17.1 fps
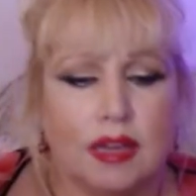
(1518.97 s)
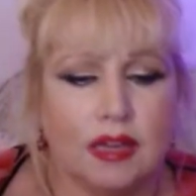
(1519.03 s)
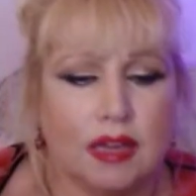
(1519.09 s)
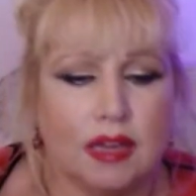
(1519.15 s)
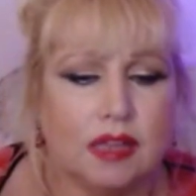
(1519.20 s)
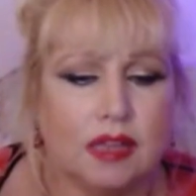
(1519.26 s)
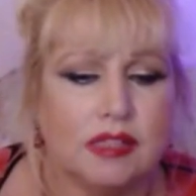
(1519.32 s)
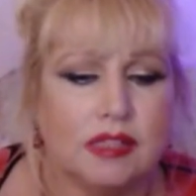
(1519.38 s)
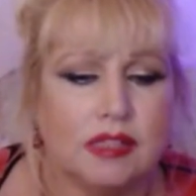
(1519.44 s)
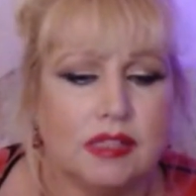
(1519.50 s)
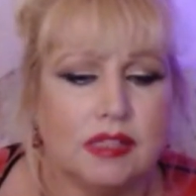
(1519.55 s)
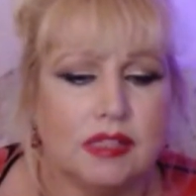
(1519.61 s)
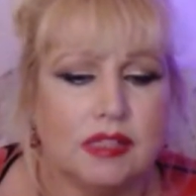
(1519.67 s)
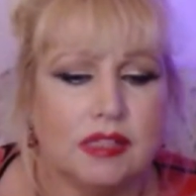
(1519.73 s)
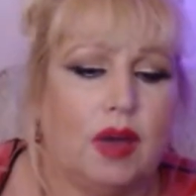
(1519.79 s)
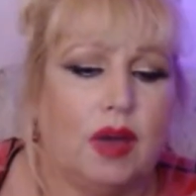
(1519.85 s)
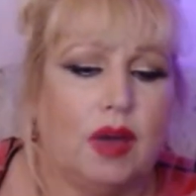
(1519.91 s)
which
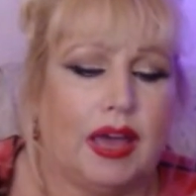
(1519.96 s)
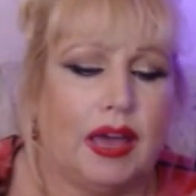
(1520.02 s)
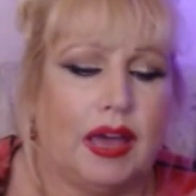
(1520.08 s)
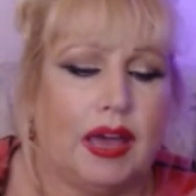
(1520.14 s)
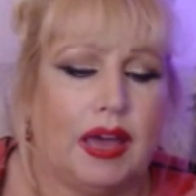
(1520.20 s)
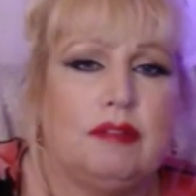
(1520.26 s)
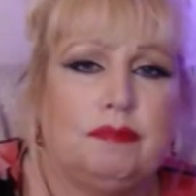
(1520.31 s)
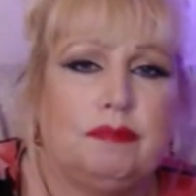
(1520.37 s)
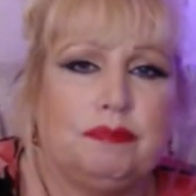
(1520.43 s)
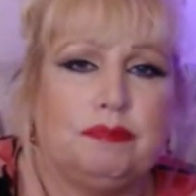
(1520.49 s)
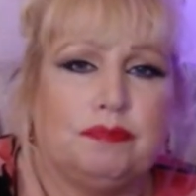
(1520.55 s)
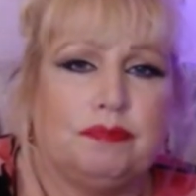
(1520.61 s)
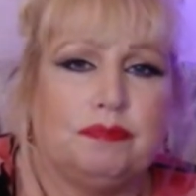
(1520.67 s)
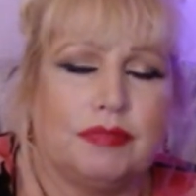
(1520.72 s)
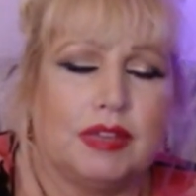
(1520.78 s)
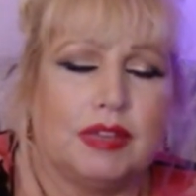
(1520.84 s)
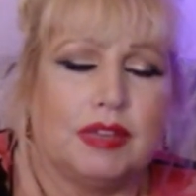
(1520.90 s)
means cutting
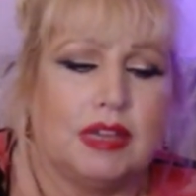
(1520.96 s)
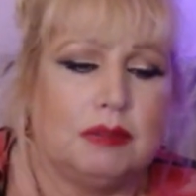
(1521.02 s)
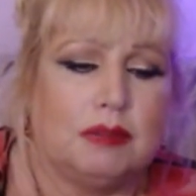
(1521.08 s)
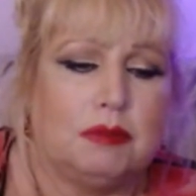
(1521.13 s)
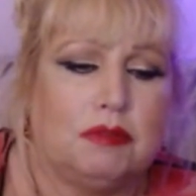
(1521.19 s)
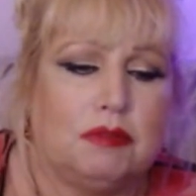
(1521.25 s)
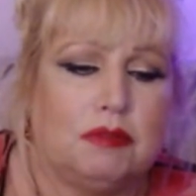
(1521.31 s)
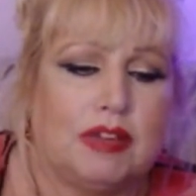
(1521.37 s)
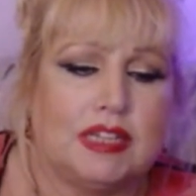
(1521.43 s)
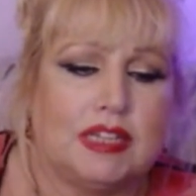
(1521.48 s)
away.